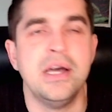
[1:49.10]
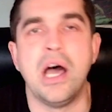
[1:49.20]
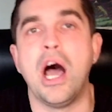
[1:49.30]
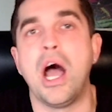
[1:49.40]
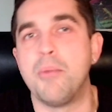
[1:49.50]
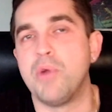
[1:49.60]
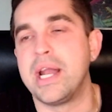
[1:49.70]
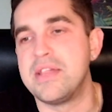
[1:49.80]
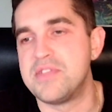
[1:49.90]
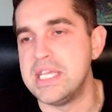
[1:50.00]
Uh, I'm
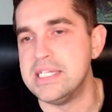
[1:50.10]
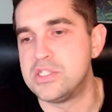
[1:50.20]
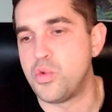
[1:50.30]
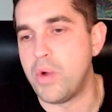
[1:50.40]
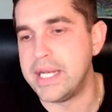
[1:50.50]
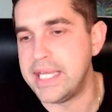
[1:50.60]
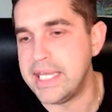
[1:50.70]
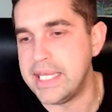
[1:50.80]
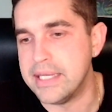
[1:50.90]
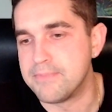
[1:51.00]
running the
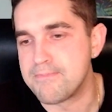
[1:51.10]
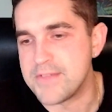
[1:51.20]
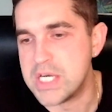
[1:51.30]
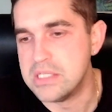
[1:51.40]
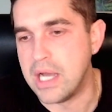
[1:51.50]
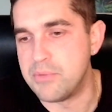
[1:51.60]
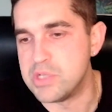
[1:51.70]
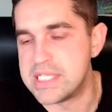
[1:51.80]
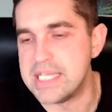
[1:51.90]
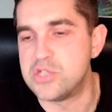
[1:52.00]
20, I
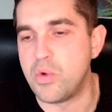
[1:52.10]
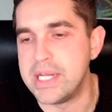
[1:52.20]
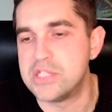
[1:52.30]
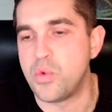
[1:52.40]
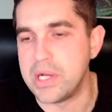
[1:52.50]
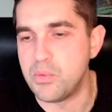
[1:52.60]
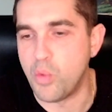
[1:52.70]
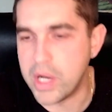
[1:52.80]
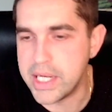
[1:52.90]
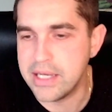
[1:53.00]
would say
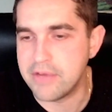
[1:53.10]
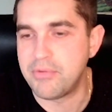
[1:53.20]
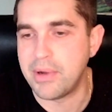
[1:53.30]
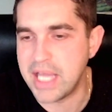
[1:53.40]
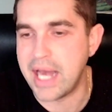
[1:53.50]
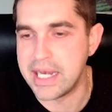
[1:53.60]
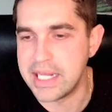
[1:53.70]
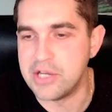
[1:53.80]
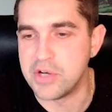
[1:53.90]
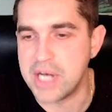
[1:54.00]
2021. I've probably had it
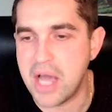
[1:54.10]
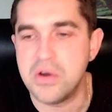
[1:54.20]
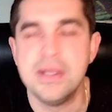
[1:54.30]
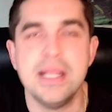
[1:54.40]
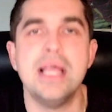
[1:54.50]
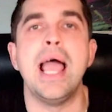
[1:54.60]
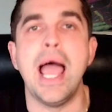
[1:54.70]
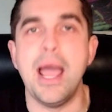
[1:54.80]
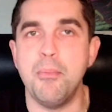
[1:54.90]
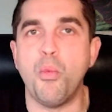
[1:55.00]
a year now,
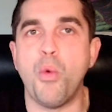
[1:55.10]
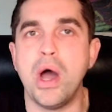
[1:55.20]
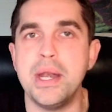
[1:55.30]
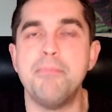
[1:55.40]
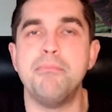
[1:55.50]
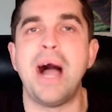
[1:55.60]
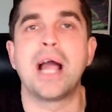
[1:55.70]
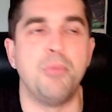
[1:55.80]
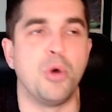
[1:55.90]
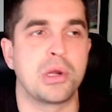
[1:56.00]
M1
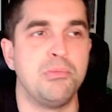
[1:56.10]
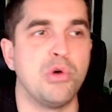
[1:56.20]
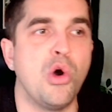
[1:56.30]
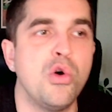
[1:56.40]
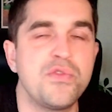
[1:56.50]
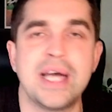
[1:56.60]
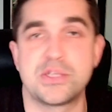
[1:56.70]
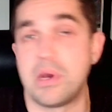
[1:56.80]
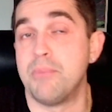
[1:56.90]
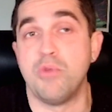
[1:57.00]
MacBook Pro.
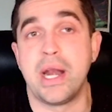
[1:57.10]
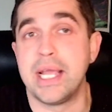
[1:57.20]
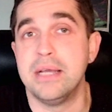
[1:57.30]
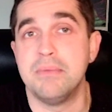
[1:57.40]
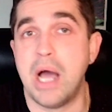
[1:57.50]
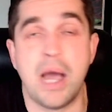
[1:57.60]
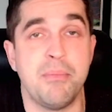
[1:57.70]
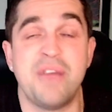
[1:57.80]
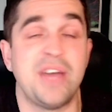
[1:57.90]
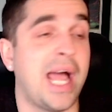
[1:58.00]
That's what I'm running.
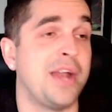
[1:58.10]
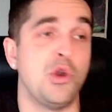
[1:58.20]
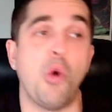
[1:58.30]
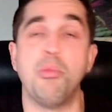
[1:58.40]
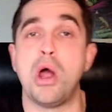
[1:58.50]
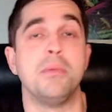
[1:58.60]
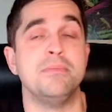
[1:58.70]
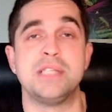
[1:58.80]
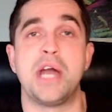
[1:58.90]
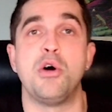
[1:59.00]
Um, I've had no
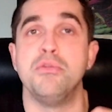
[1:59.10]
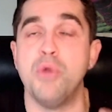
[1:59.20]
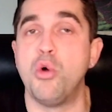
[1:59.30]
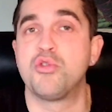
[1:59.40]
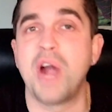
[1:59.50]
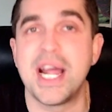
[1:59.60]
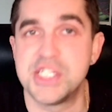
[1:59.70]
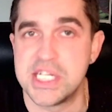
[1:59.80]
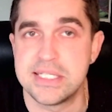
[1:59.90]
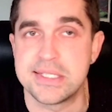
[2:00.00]
problems at all, no
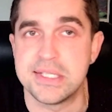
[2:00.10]
crashes